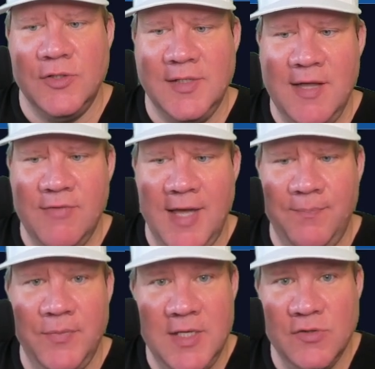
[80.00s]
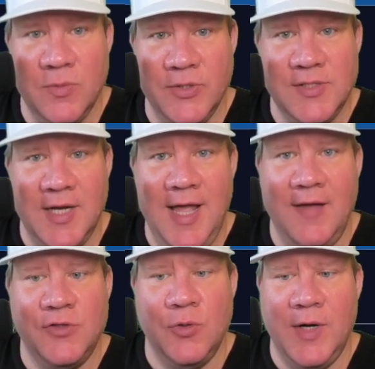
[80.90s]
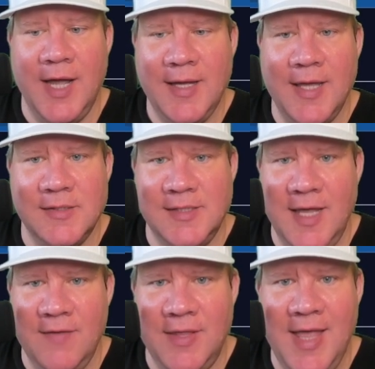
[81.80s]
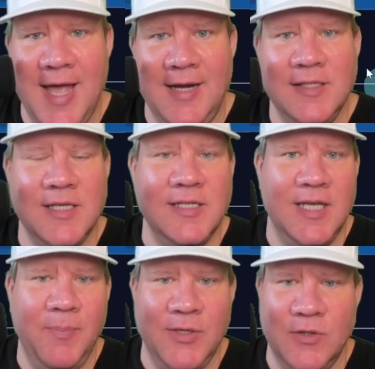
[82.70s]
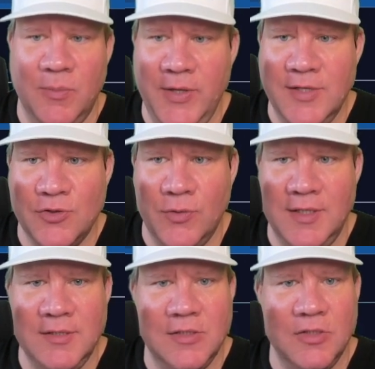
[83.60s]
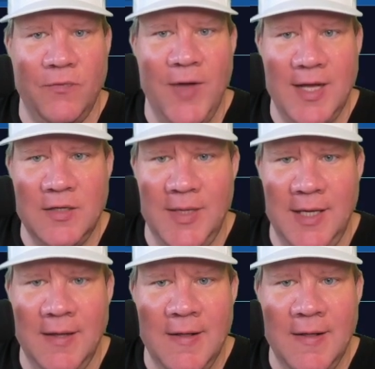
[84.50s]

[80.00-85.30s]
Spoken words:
save that. And these are the books that I have. So when I hit save on that, it's going to take me to the play screen, and it's going to find me